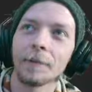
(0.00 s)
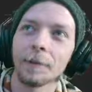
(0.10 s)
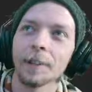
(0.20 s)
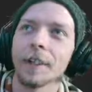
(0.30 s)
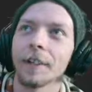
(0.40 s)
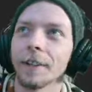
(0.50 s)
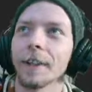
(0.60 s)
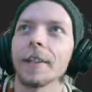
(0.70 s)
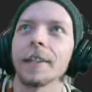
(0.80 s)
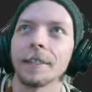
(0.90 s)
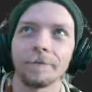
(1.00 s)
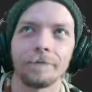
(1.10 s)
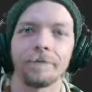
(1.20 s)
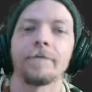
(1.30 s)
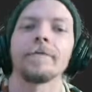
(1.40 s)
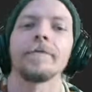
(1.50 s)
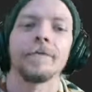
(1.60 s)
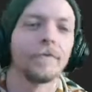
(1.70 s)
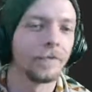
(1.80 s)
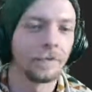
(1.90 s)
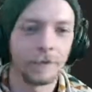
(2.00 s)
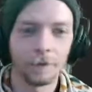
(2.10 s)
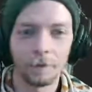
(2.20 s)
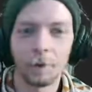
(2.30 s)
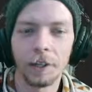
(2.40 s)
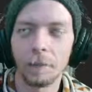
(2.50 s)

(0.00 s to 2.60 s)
was here like within